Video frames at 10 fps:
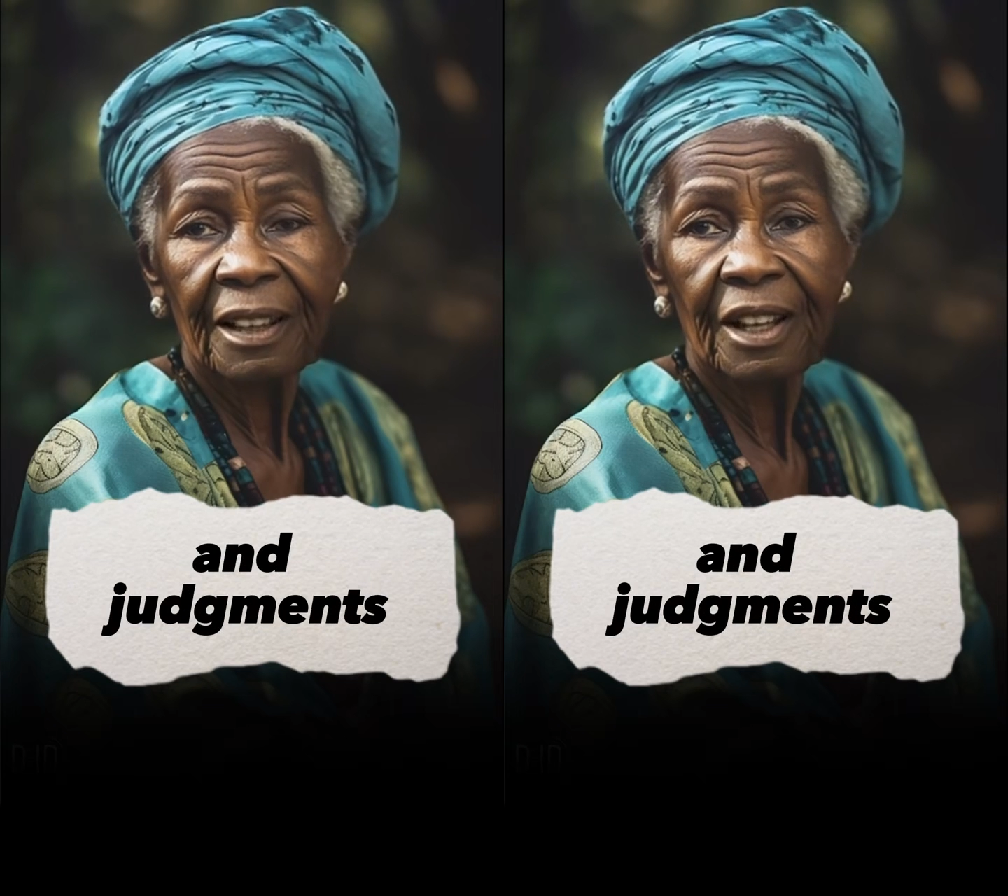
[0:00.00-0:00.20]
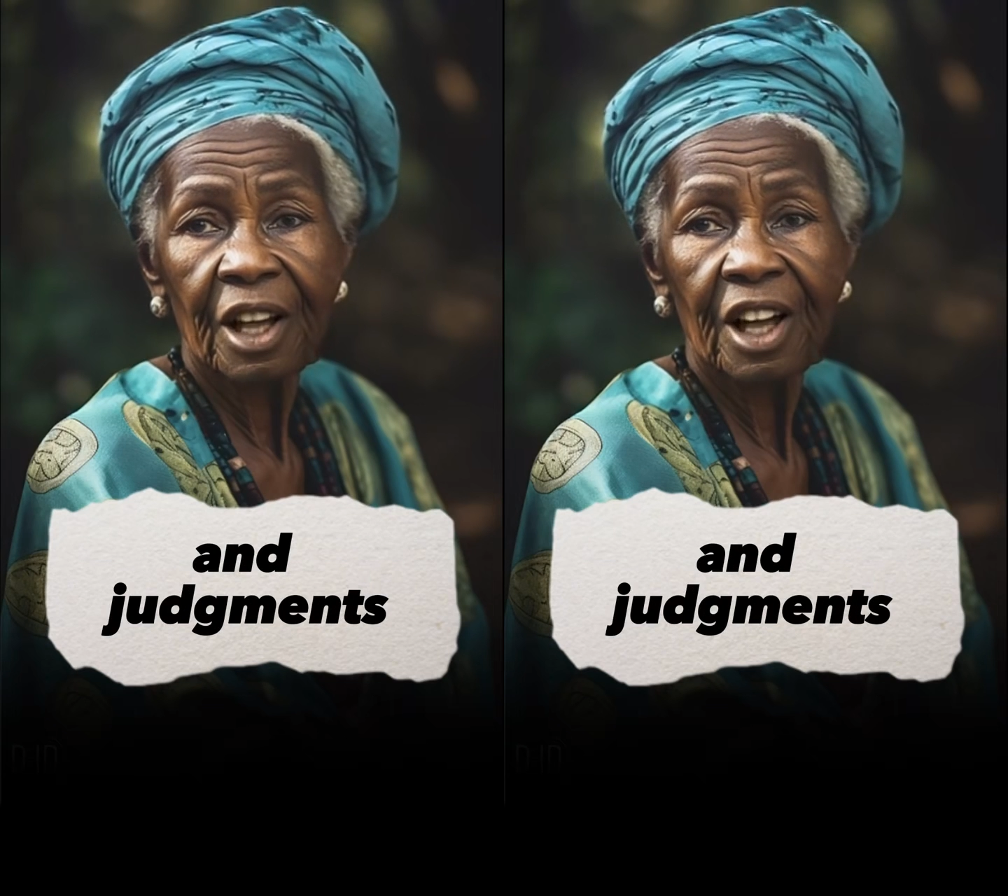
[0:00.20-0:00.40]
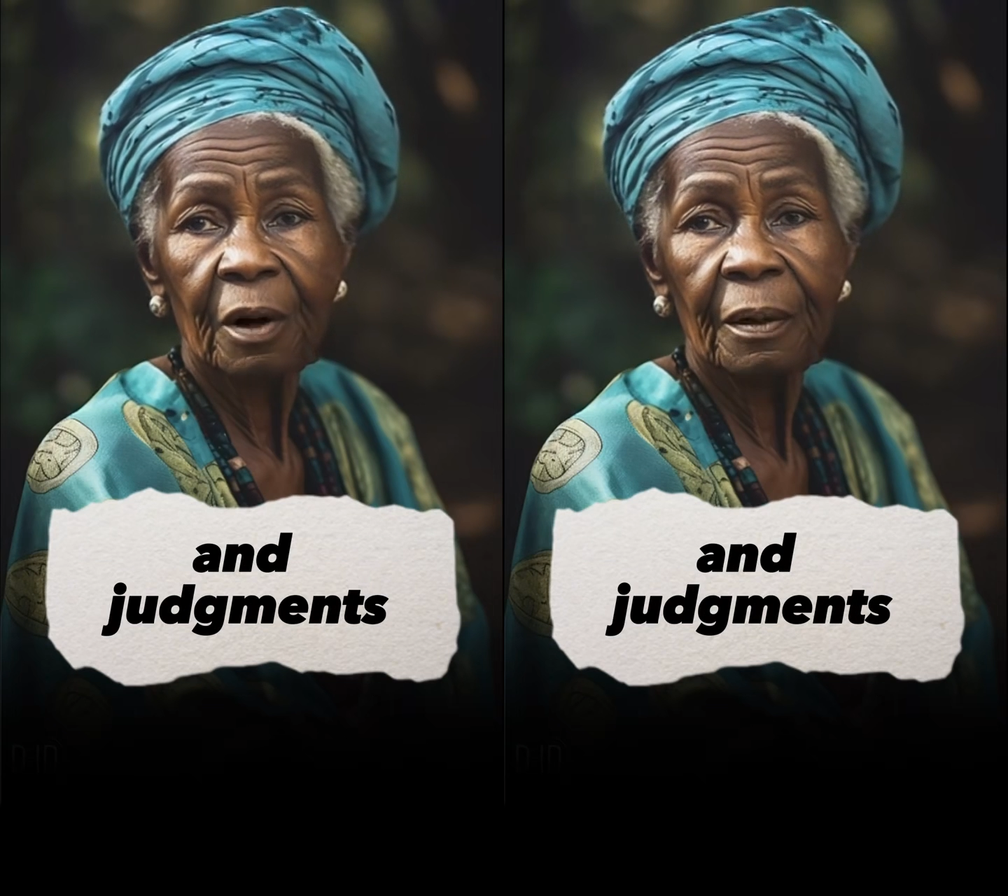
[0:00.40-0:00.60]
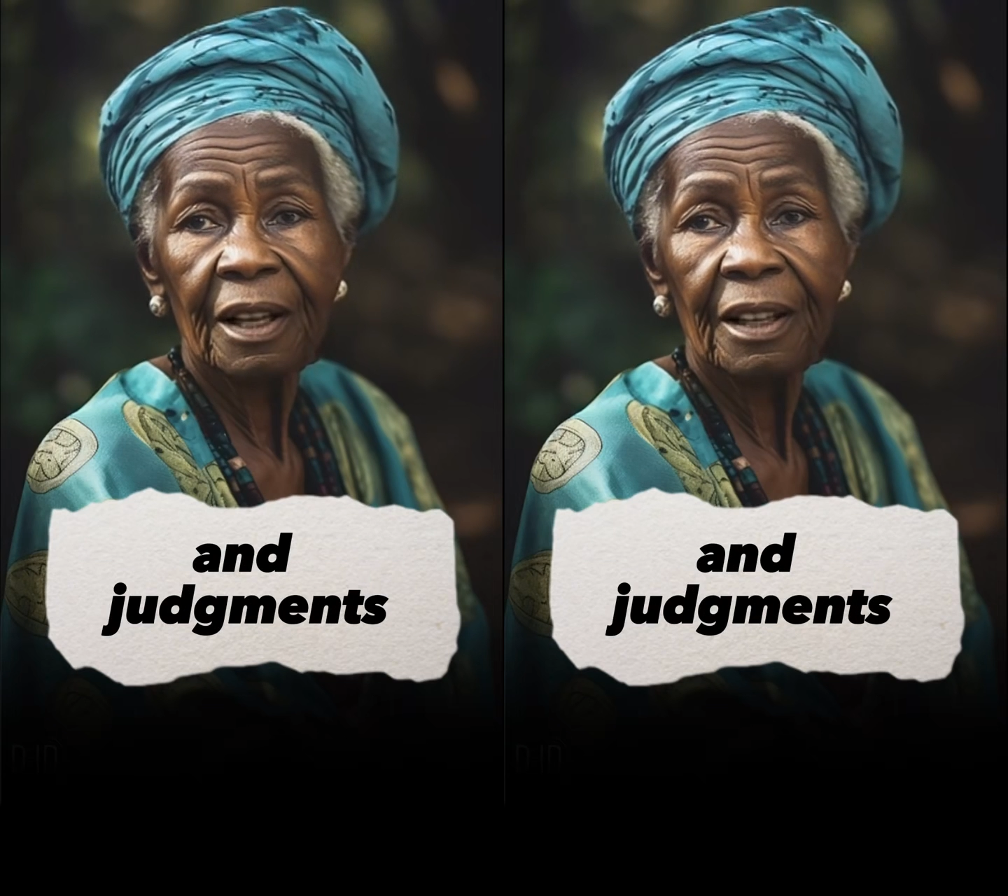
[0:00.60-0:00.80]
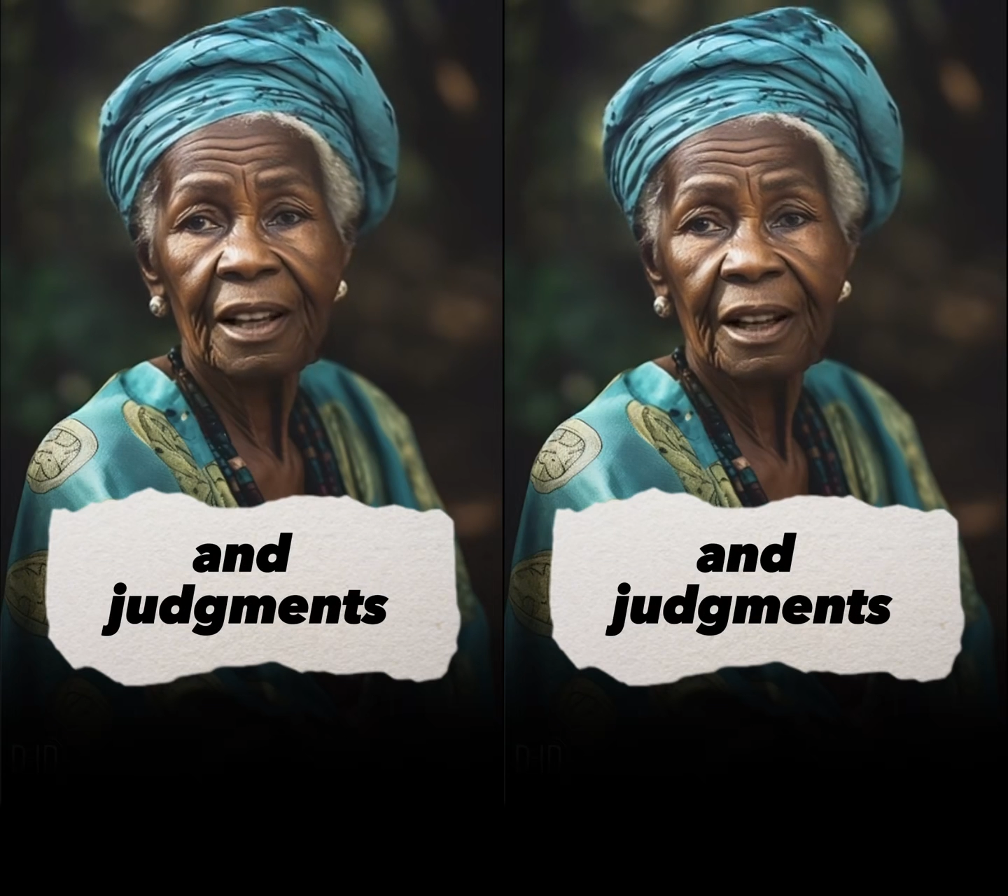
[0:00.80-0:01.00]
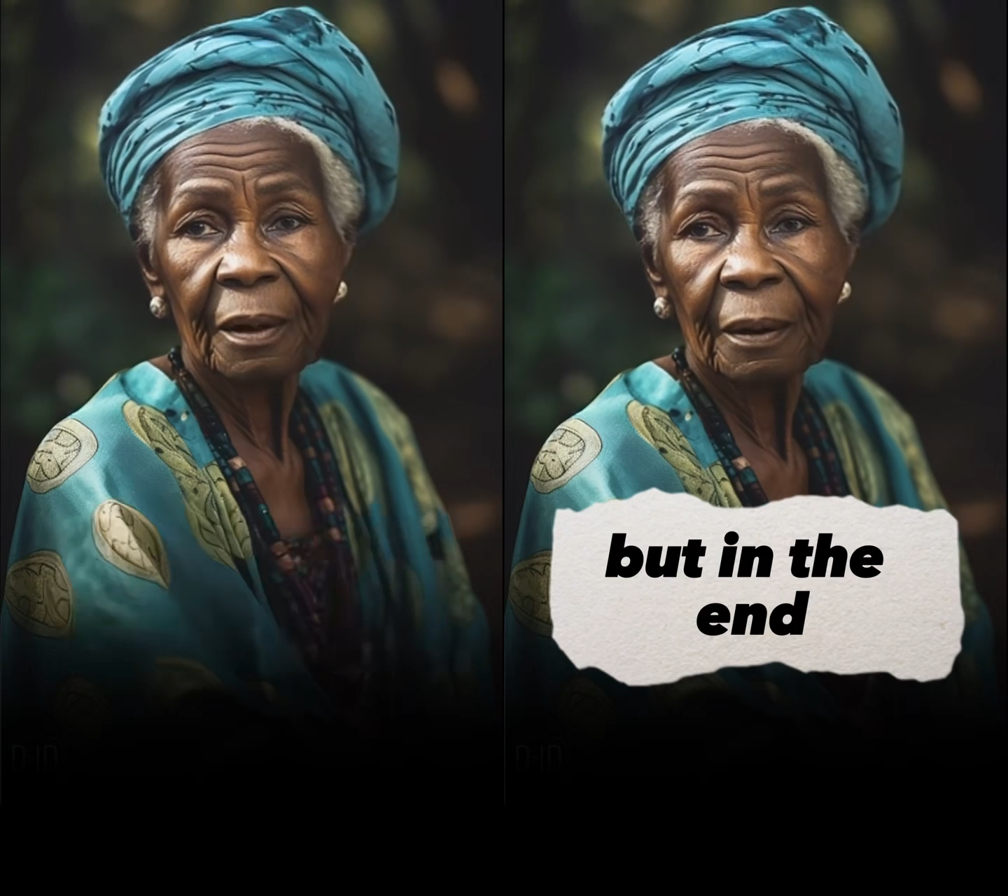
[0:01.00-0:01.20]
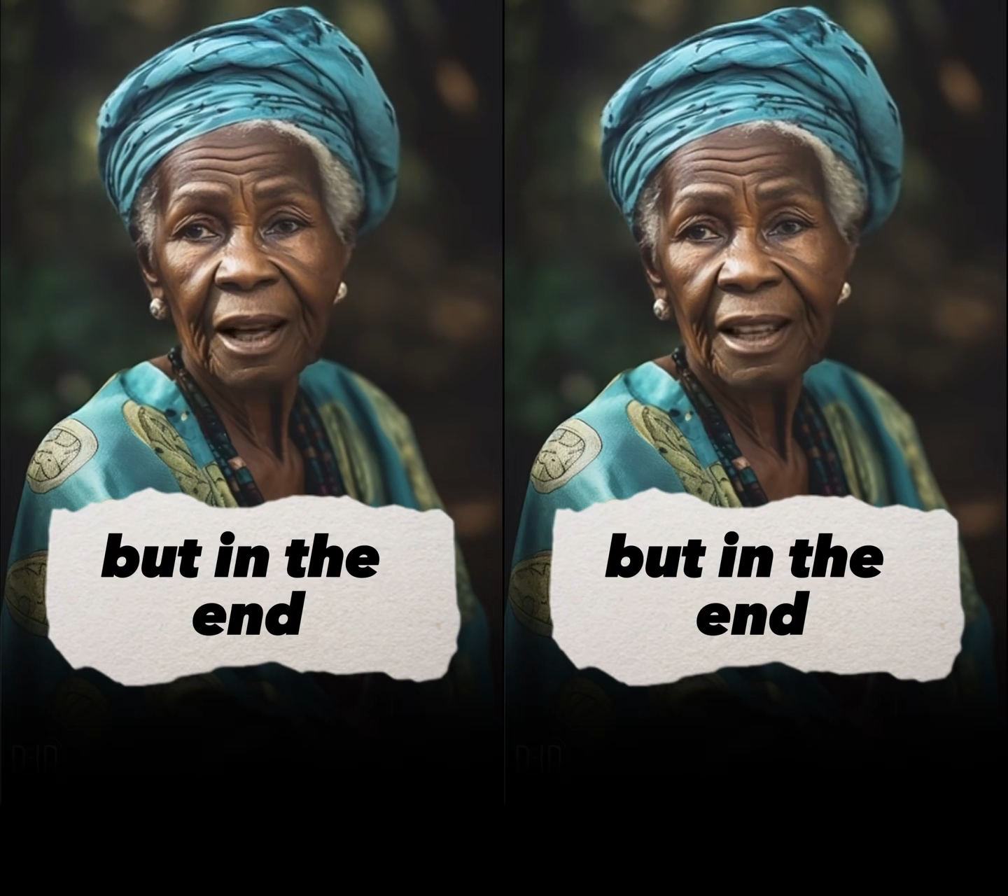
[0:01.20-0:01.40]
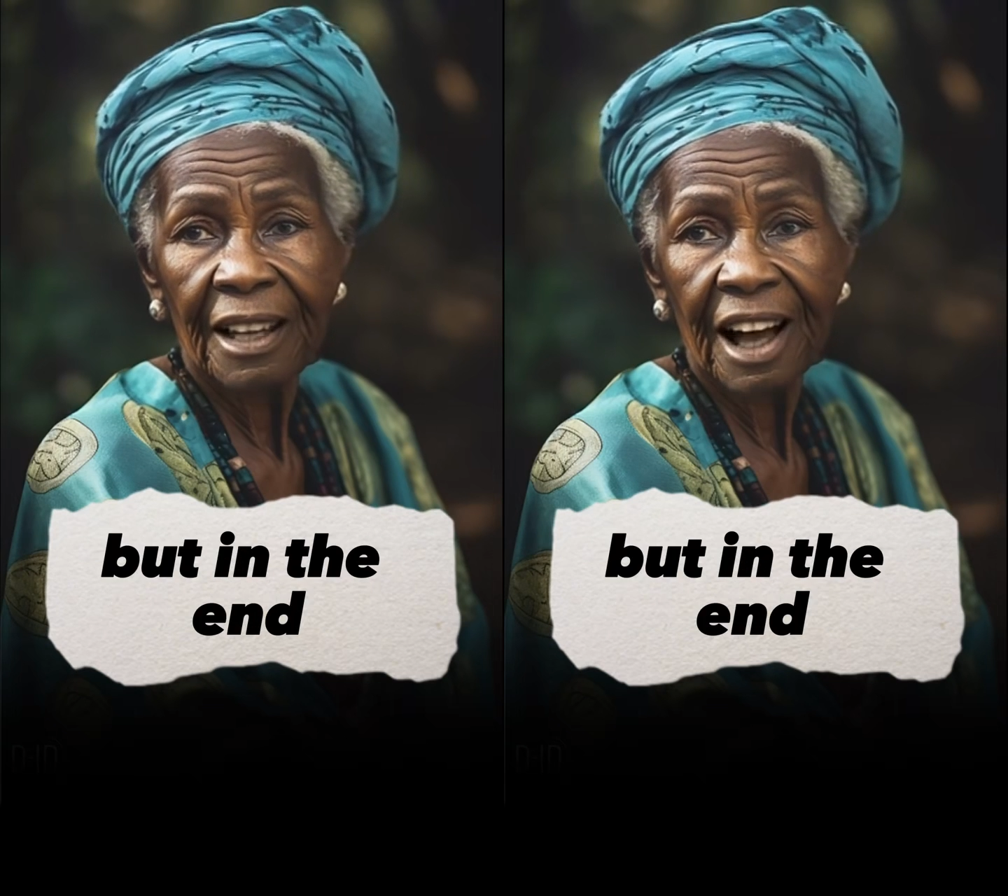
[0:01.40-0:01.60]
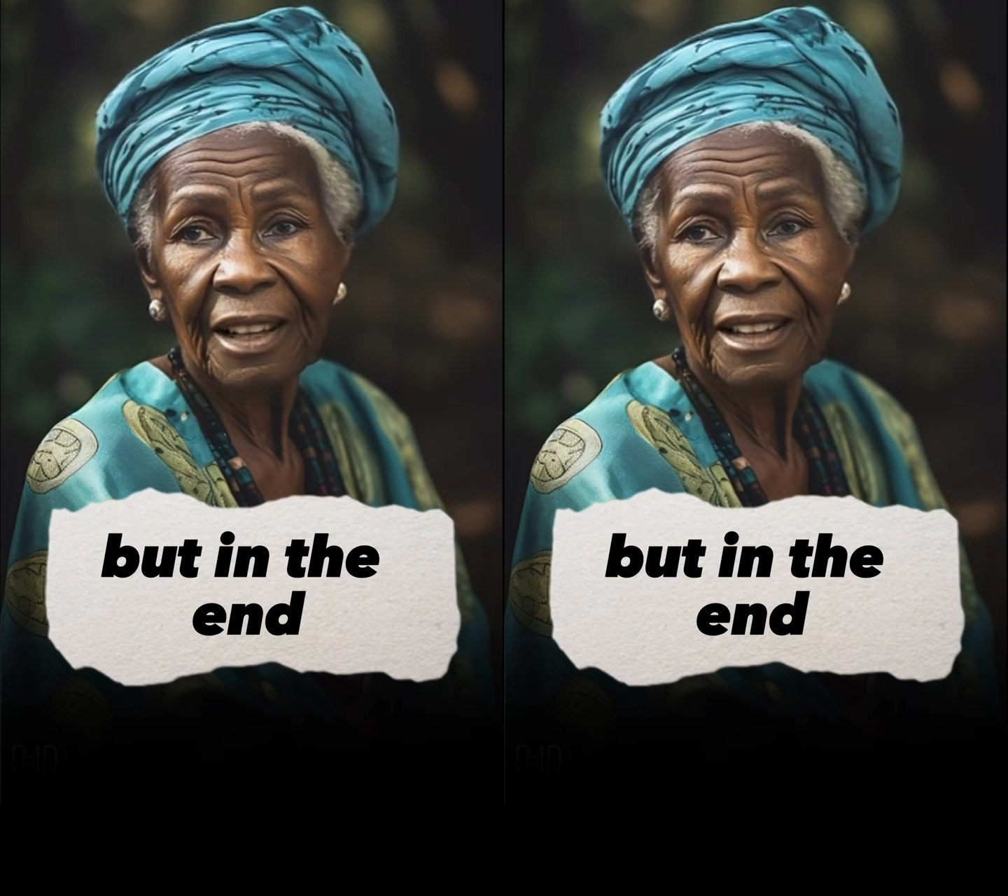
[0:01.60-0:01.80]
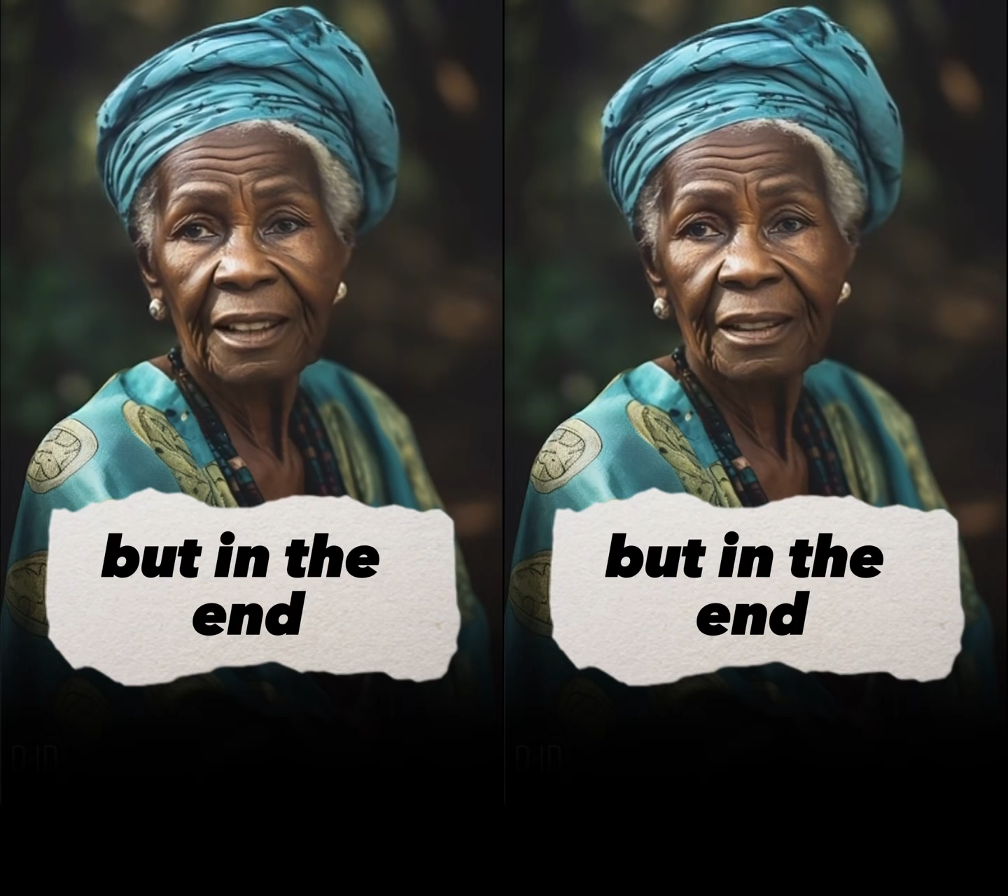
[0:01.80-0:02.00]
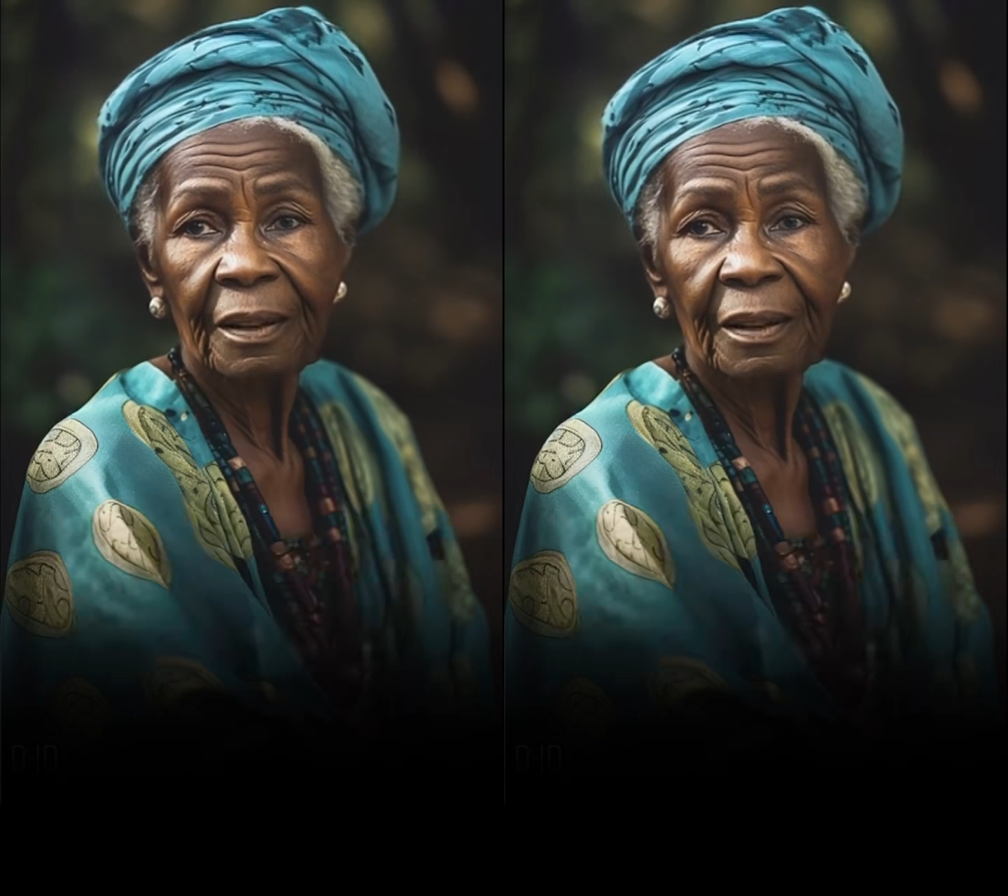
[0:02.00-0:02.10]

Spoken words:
and judgments, but in the end,